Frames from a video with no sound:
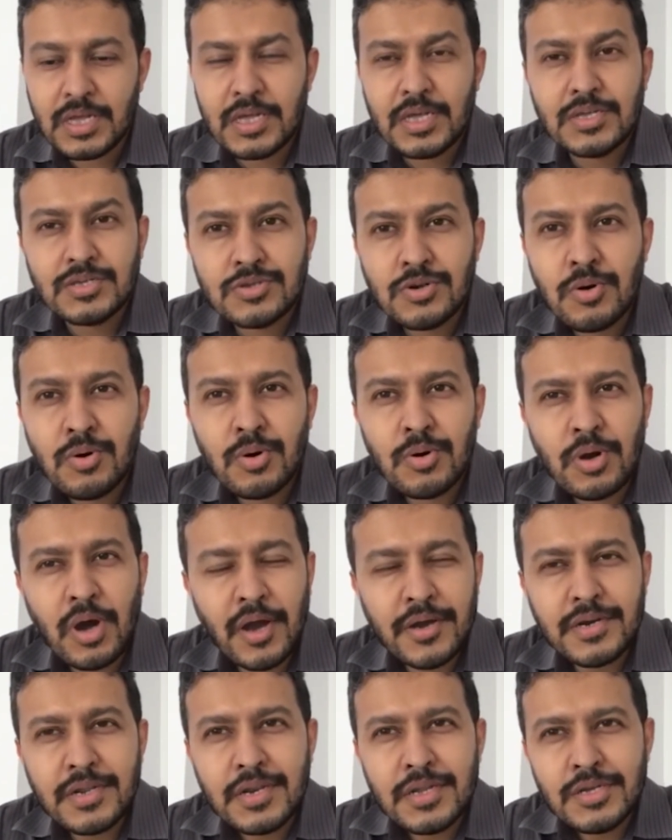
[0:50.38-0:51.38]
So
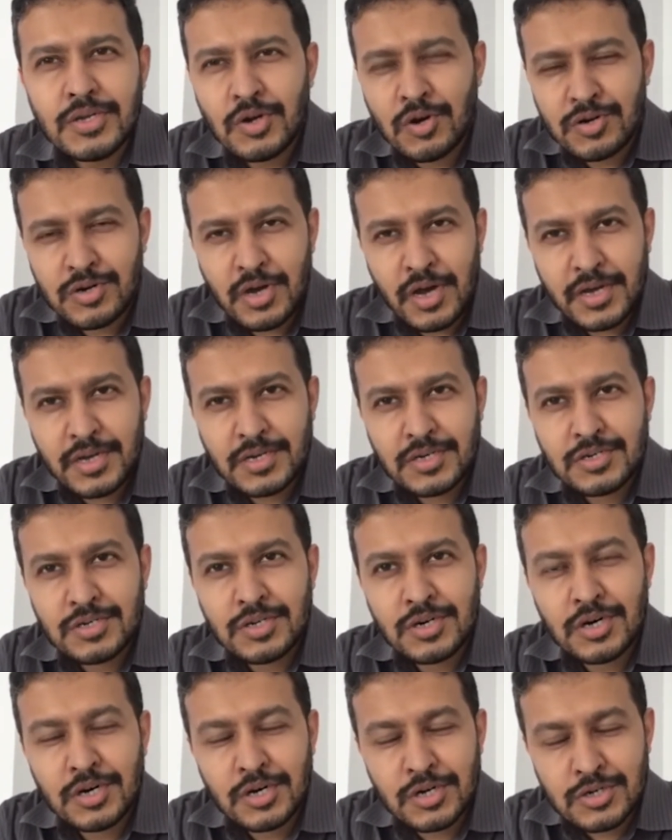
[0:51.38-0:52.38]
ideally your diet
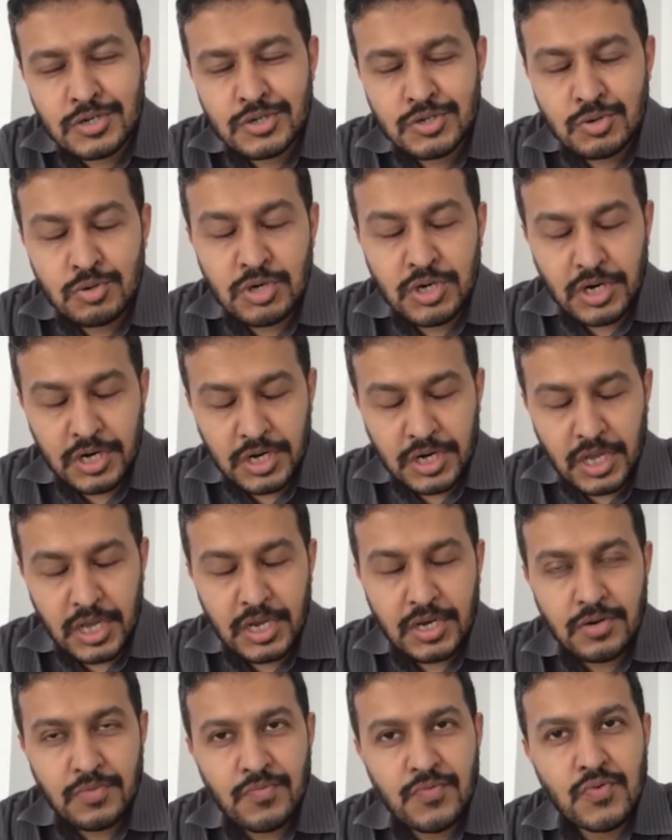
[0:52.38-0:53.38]
should
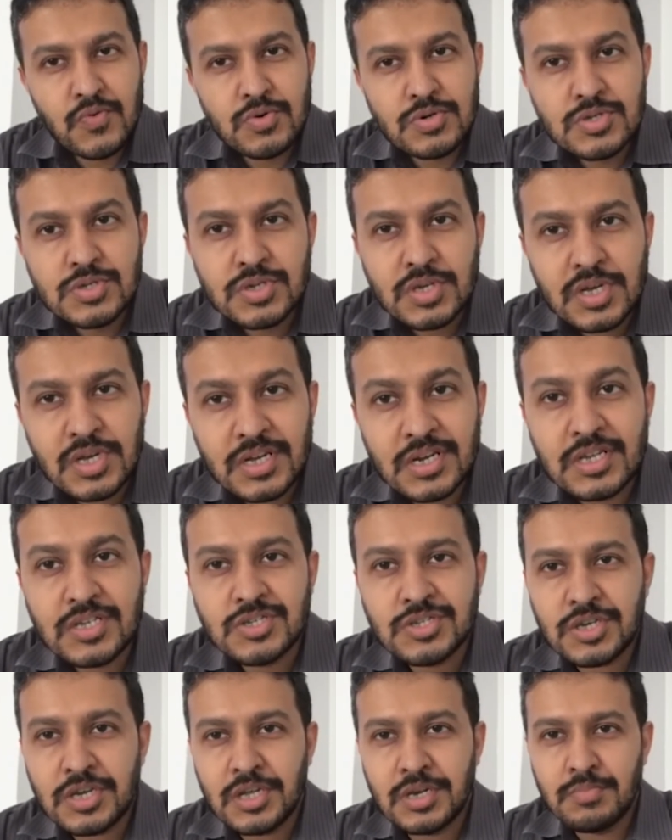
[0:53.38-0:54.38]
contain foods
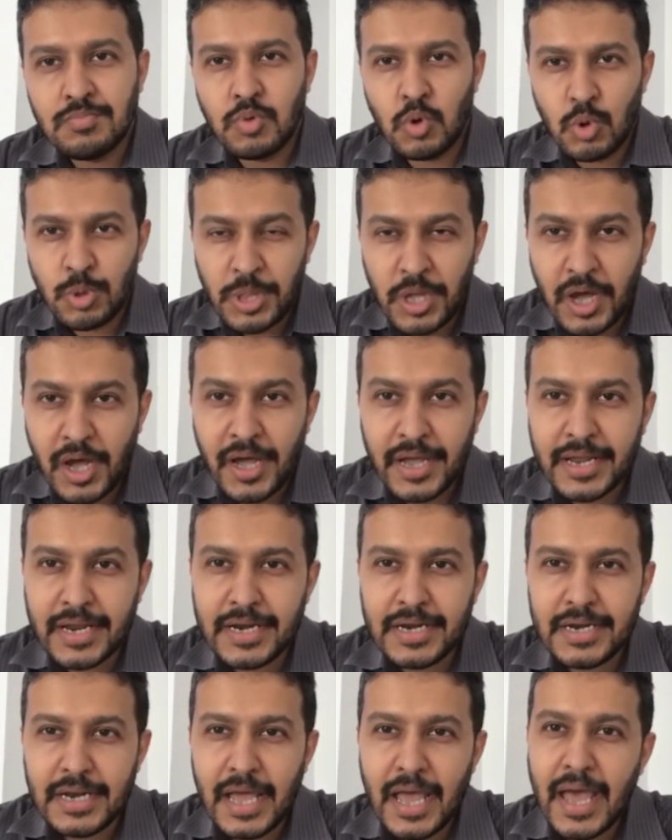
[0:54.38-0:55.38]
rich in both
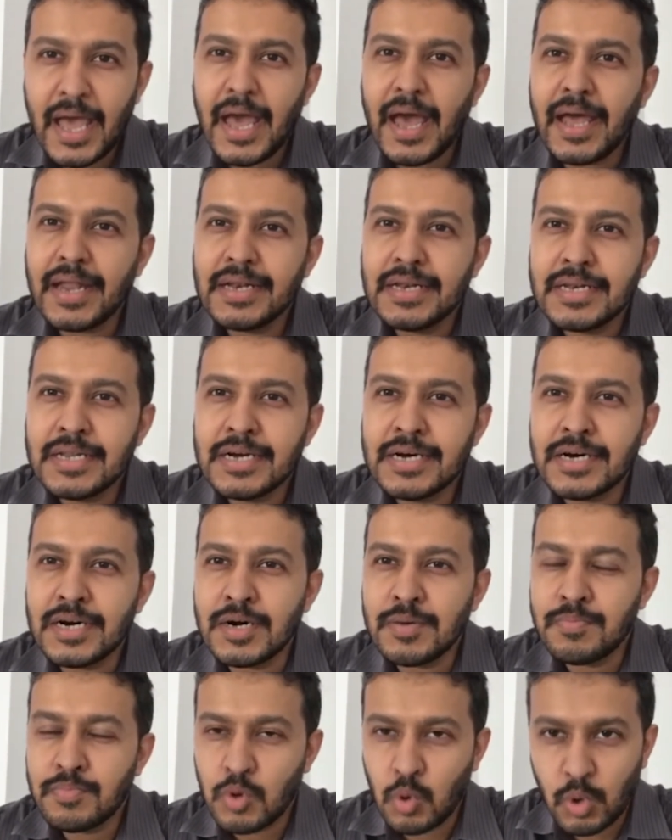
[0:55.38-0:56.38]
iron and
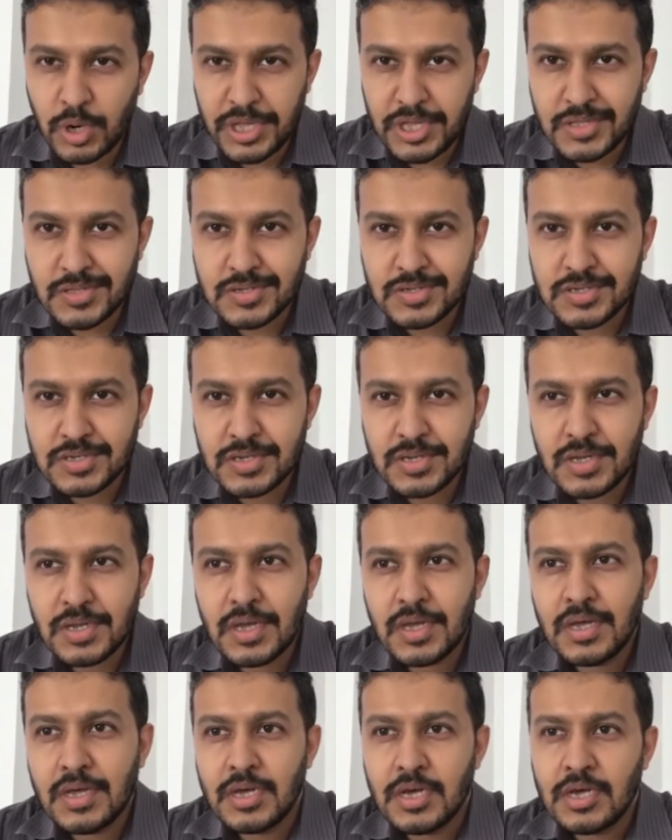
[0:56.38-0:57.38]
proteins.
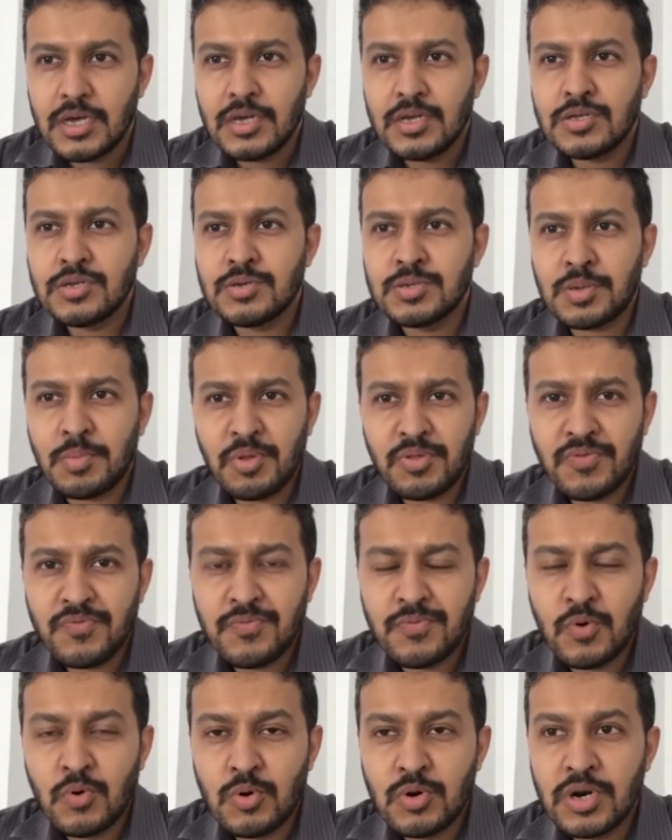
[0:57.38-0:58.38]
So some of the
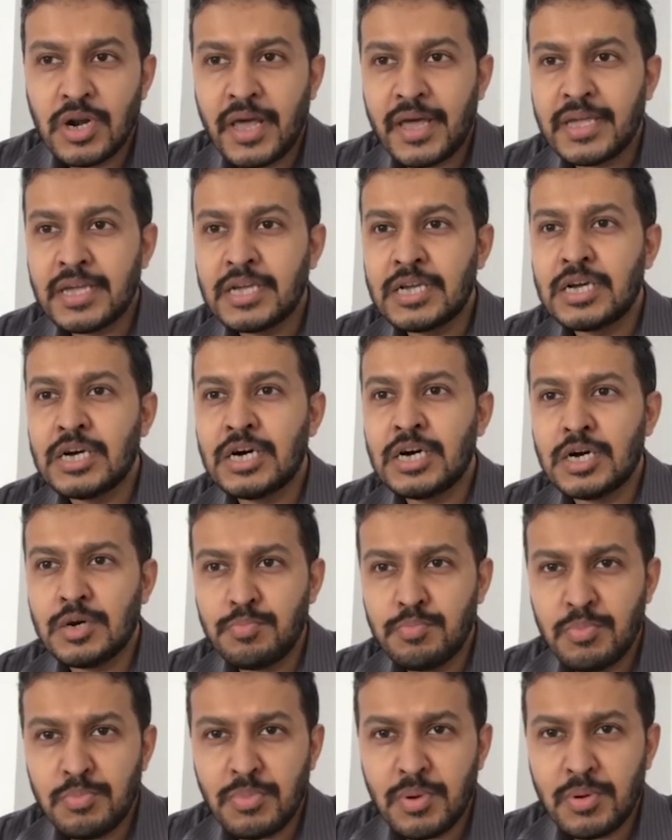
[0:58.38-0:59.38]
food like
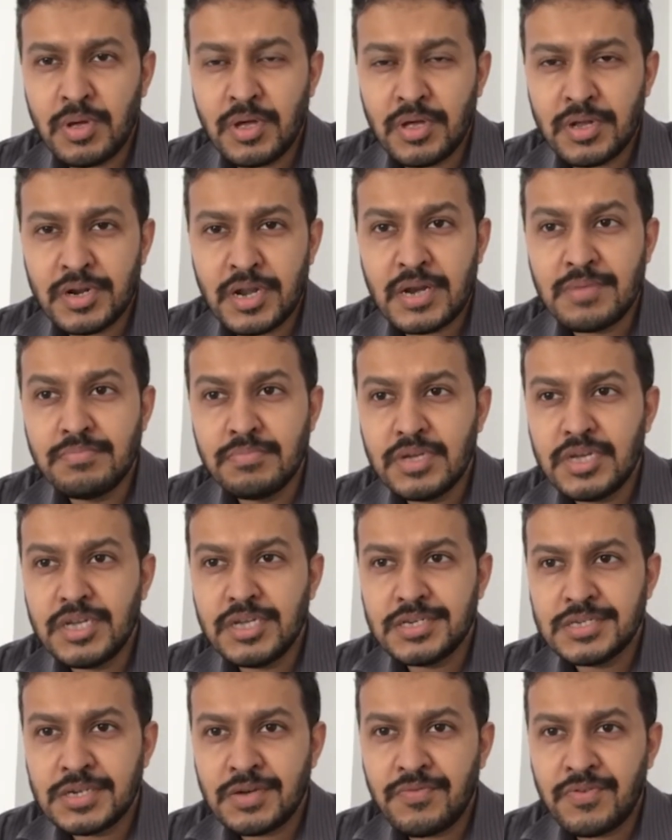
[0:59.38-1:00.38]
red
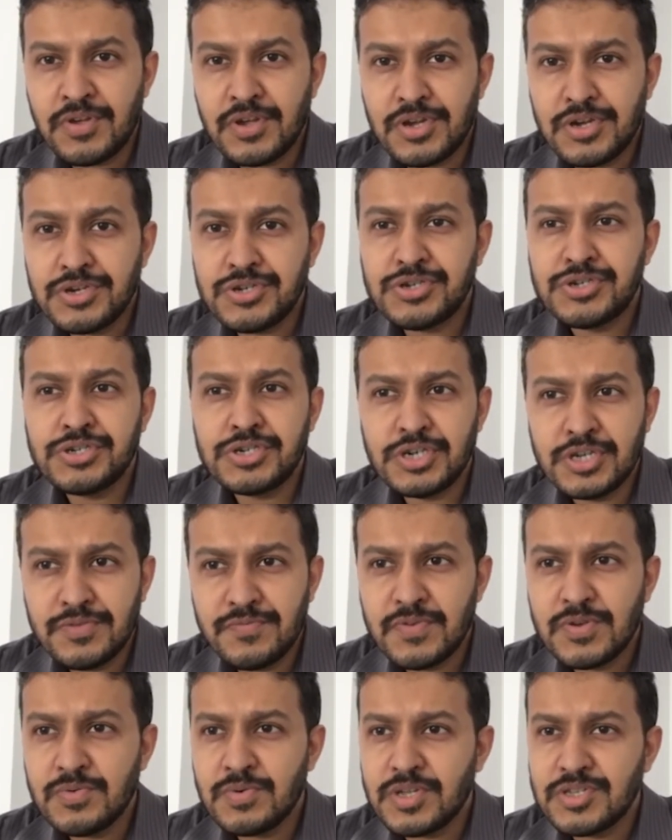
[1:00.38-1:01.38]
meat, fish,
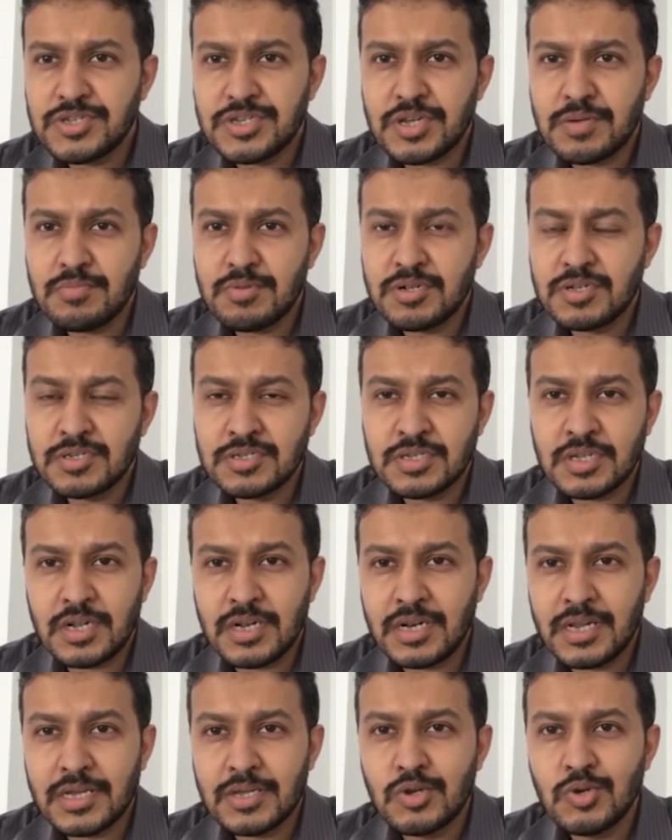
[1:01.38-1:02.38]
leafy vegetables,
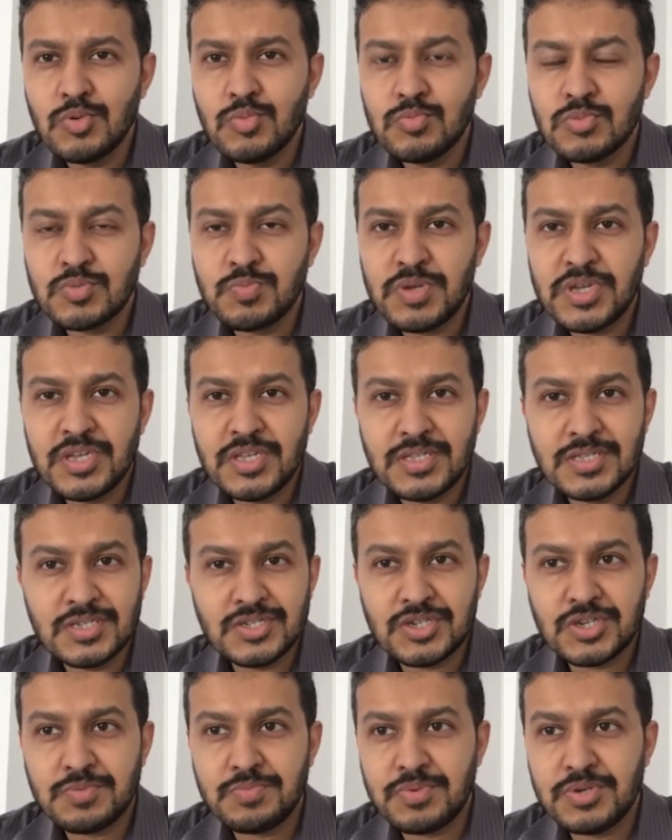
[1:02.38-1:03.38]
legumes, beans,
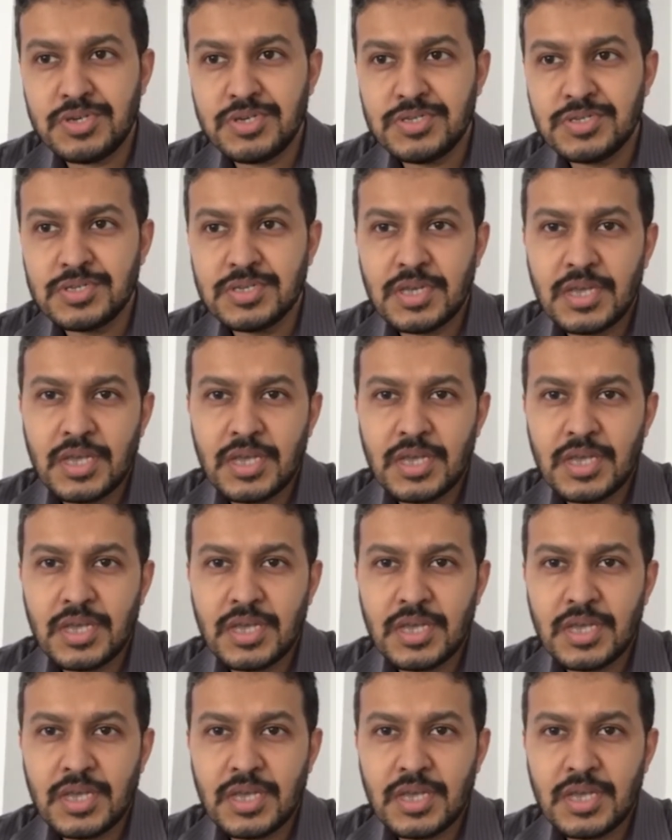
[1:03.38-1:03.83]
chickpeas,